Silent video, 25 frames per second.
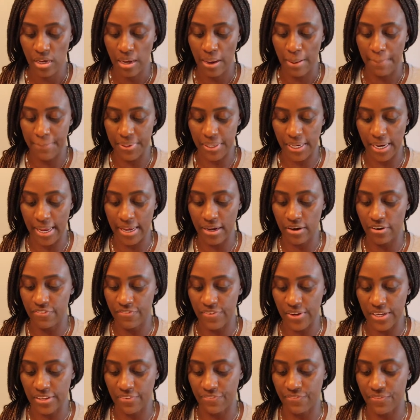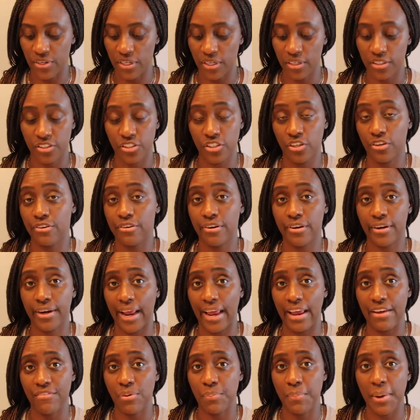But I ain't gonna fake the fun because your girl
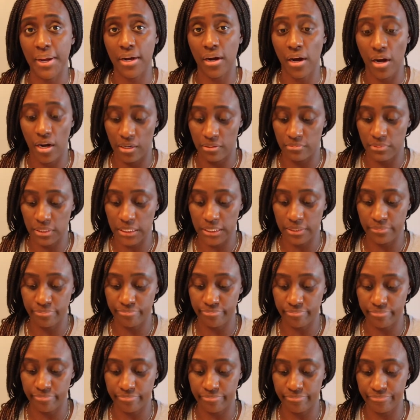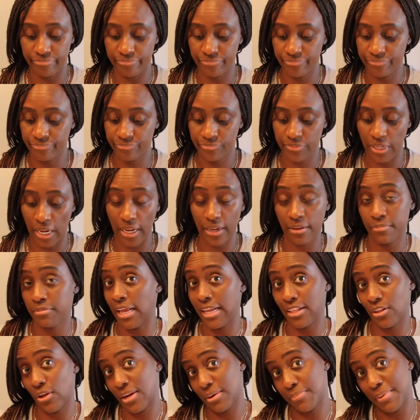can't even make an omelet. I
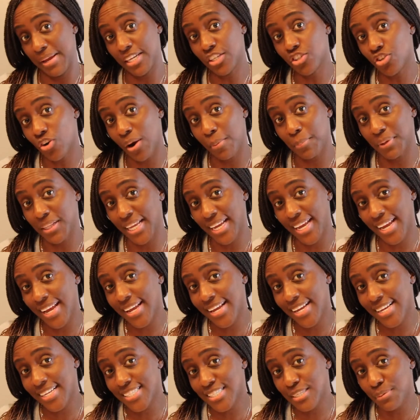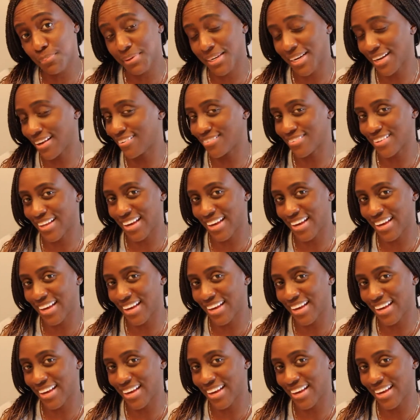know how to make scrambled eggs, but I don't know